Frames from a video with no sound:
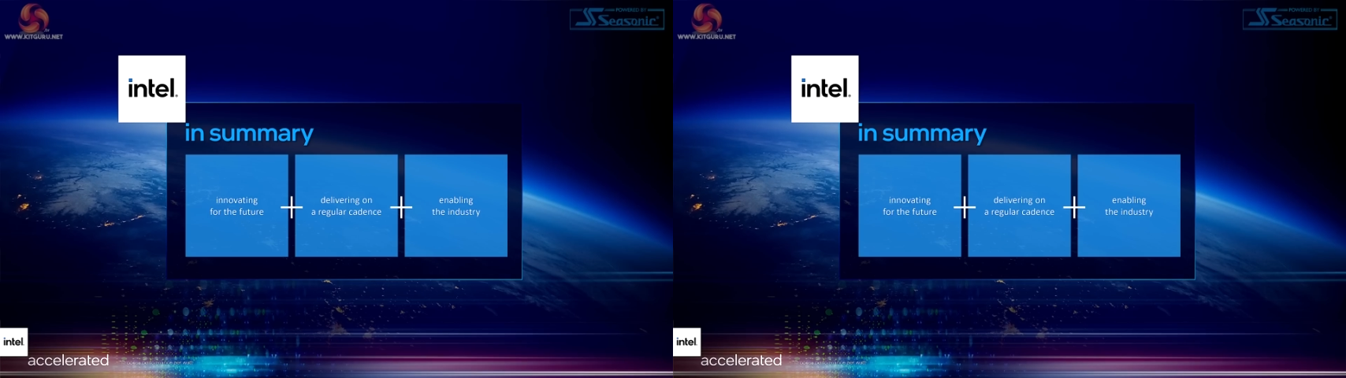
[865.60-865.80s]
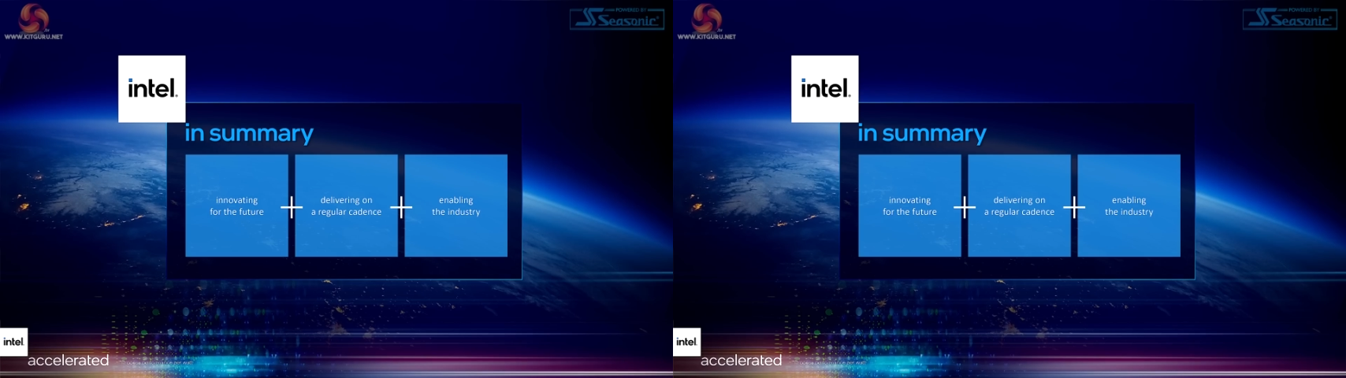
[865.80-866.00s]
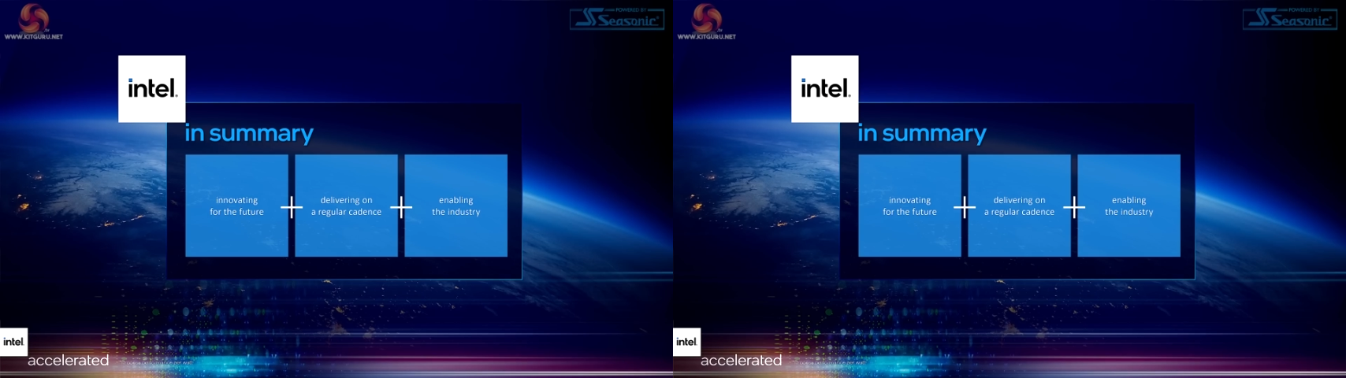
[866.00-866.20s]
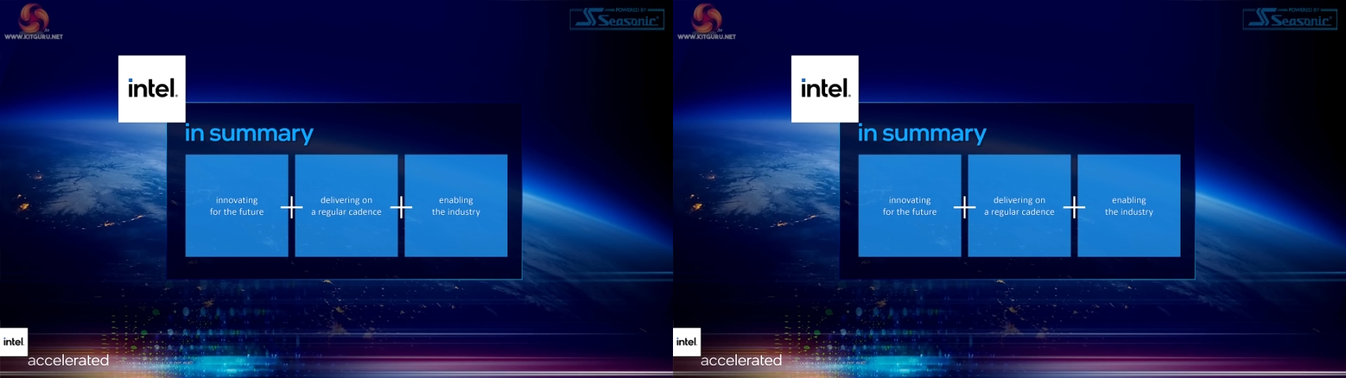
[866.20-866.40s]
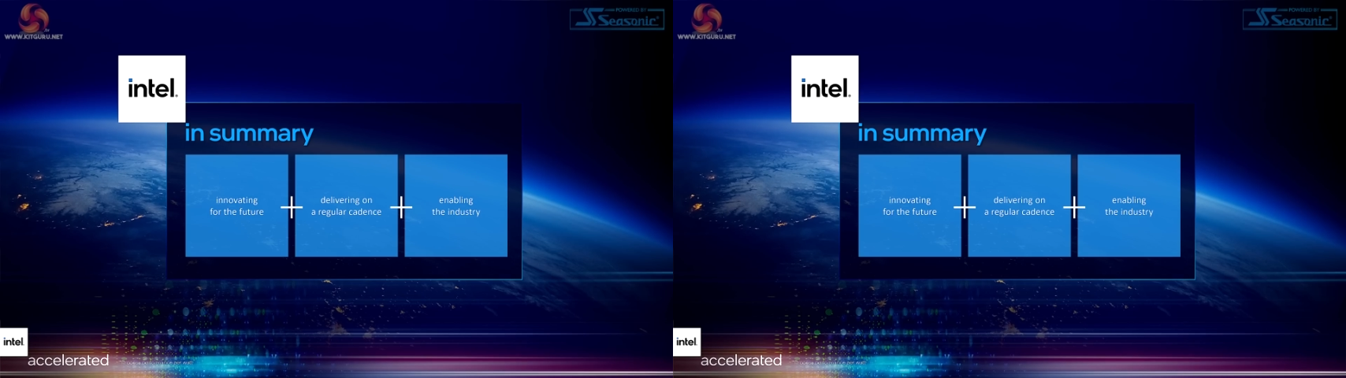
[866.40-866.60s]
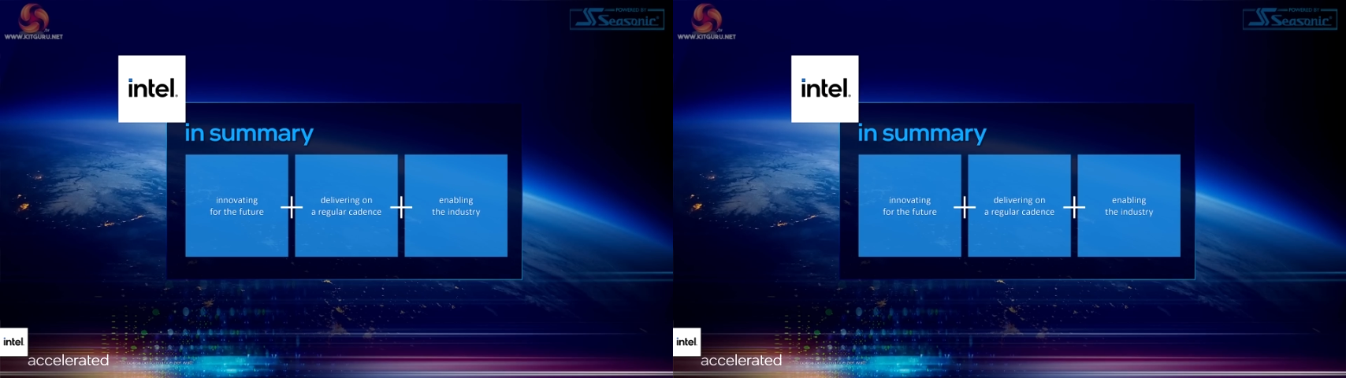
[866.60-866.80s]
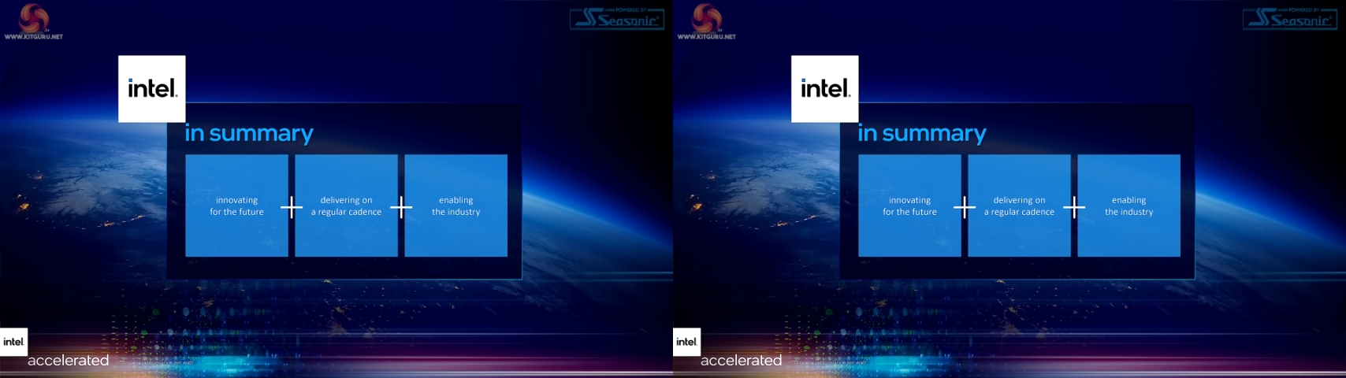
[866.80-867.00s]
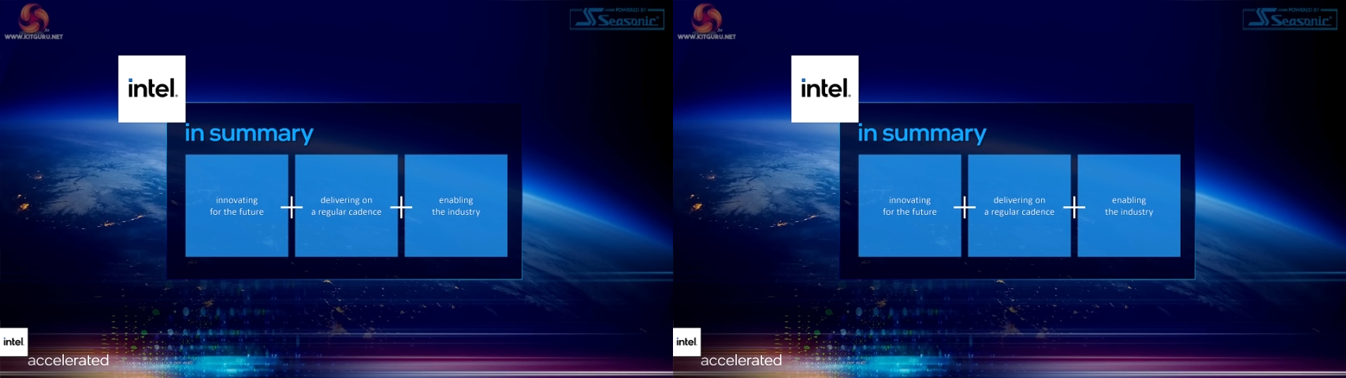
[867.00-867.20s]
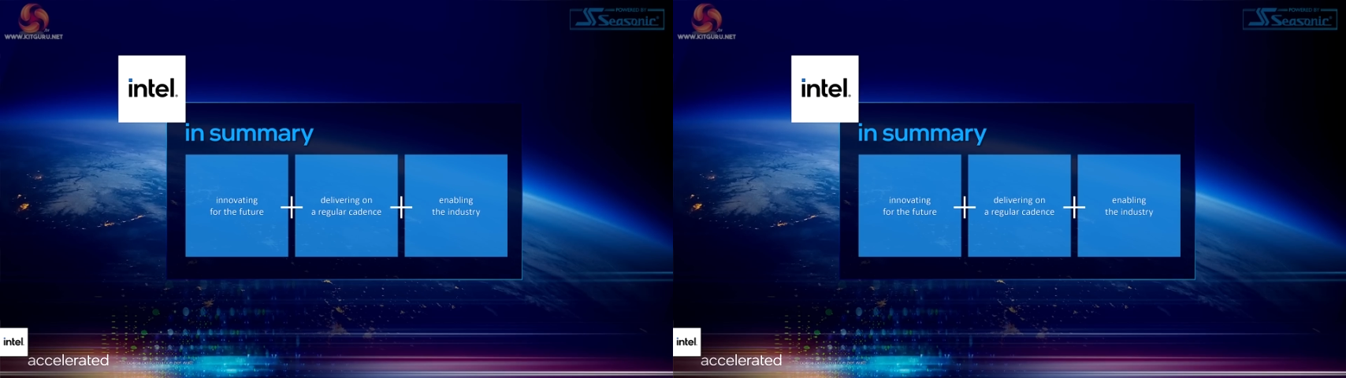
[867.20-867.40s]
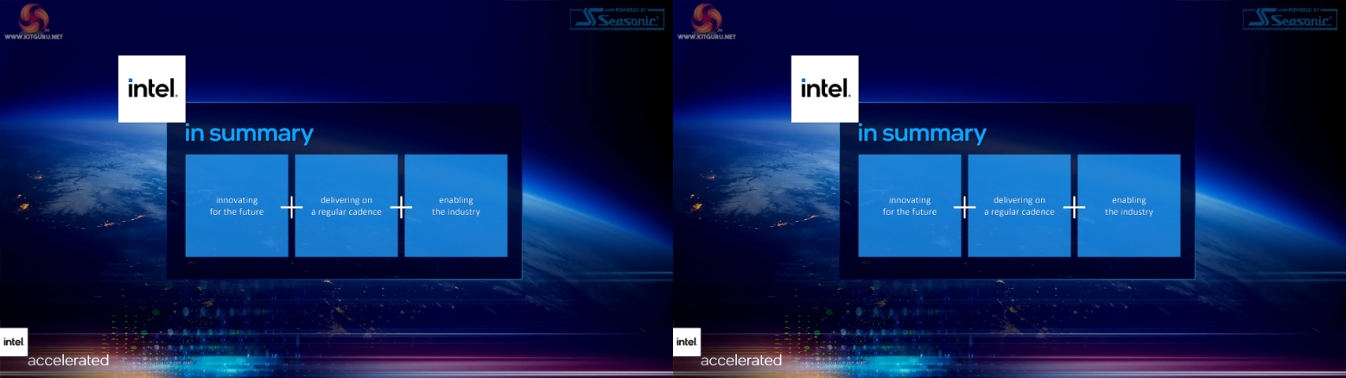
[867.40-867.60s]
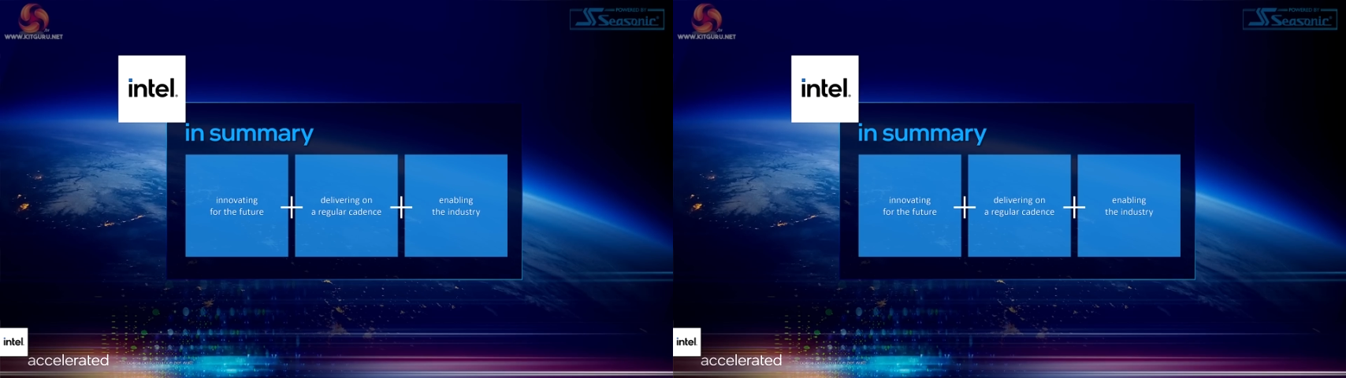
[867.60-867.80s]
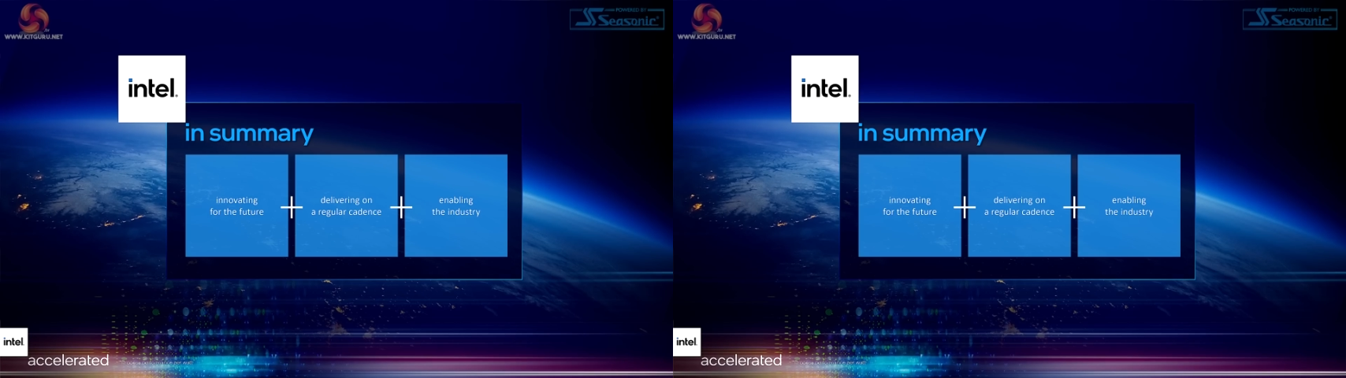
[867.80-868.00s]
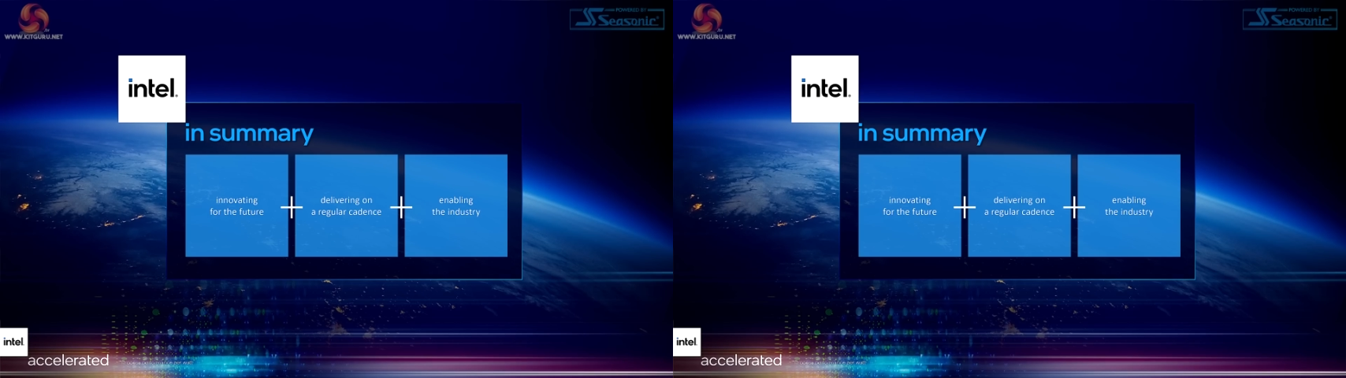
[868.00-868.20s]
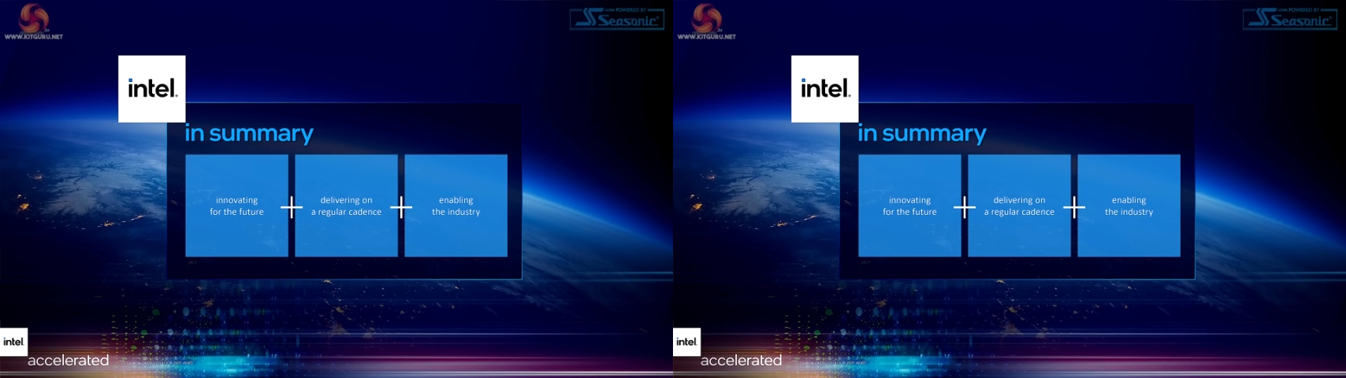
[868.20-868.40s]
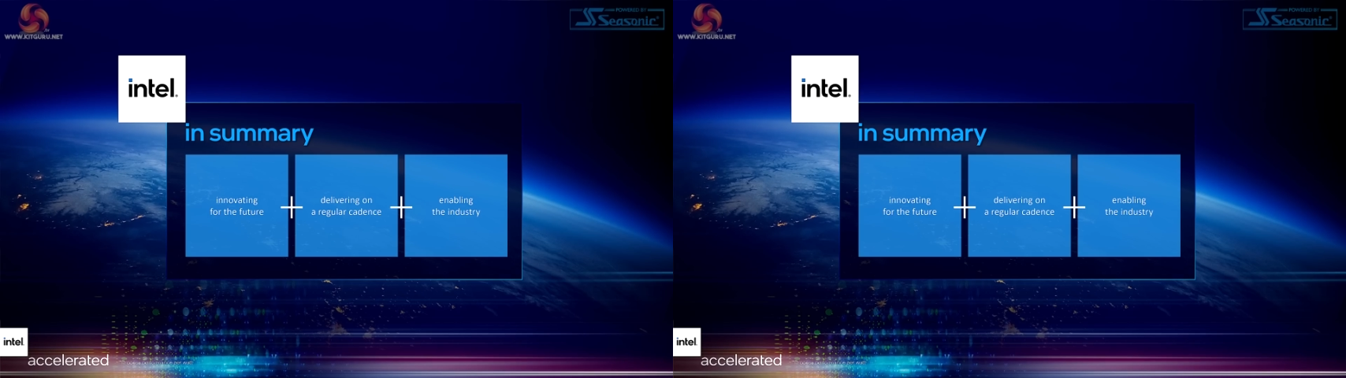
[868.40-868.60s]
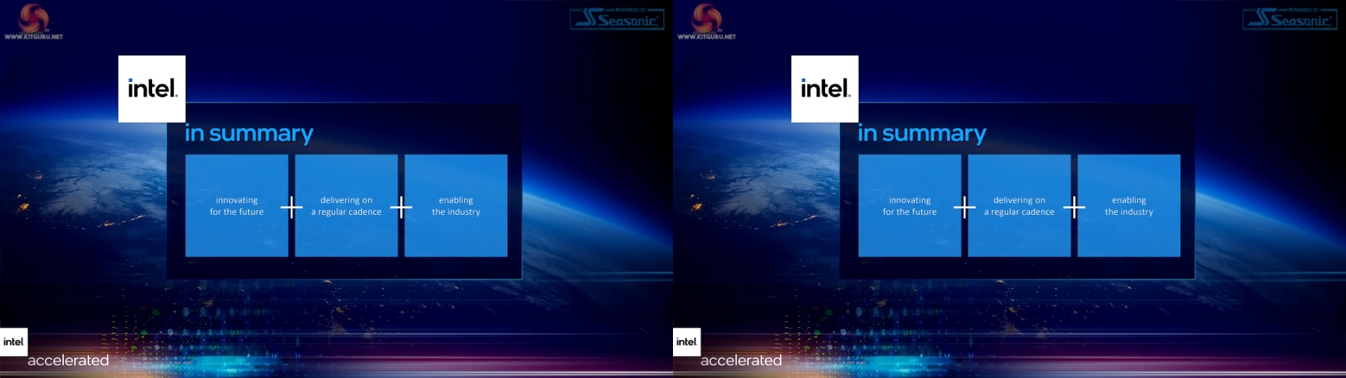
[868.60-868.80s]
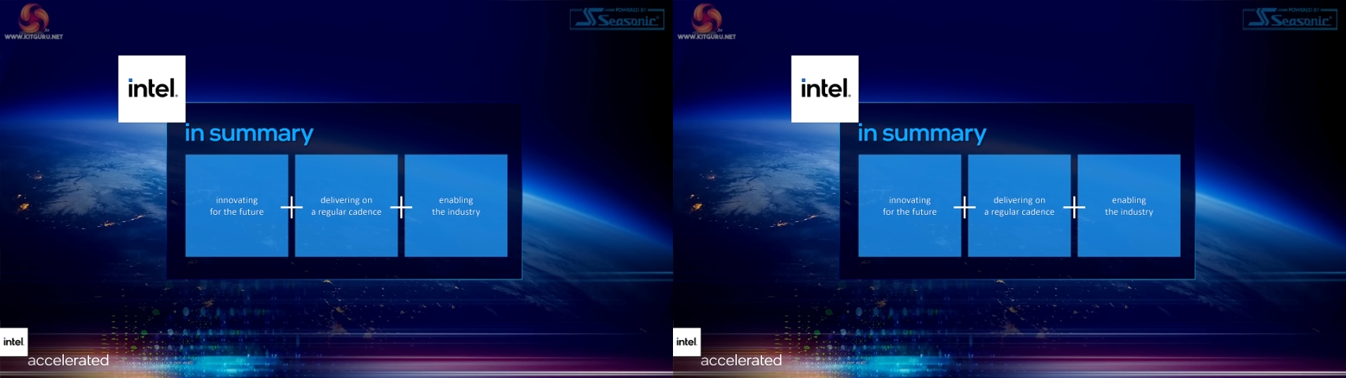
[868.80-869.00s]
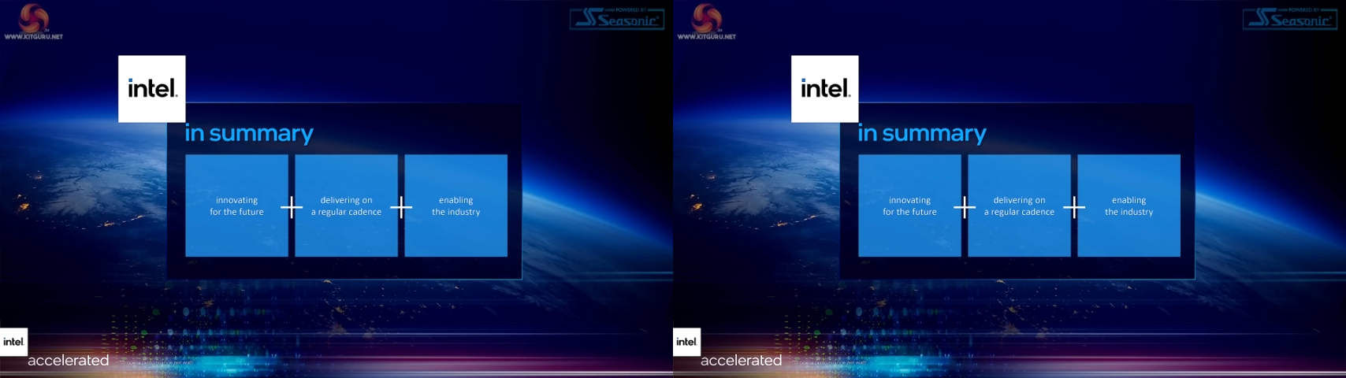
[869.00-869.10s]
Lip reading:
[unreadable: no face in view]